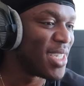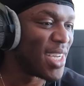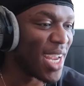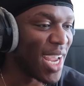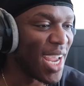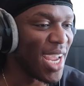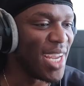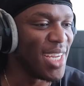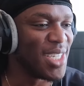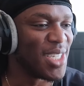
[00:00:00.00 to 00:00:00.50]

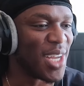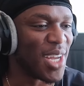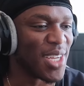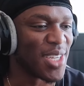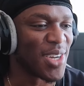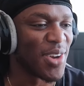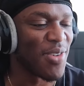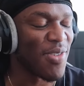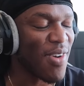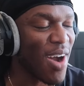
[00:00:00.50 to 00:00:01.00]

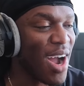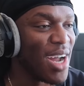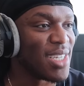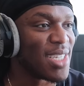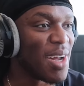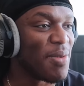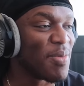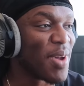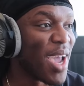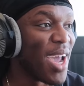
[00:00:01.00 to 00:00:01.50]
Jesus Christ,
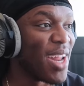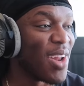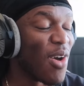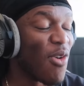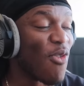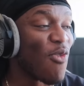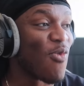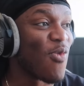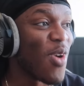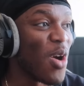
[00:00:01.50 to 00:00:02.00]
I'm getting a
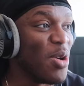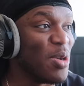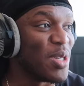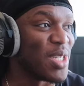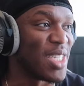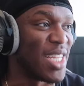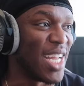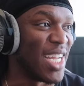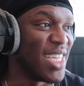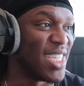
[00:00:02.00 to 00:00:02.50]

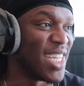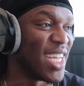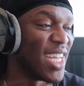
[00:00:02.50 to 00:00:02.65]
roasting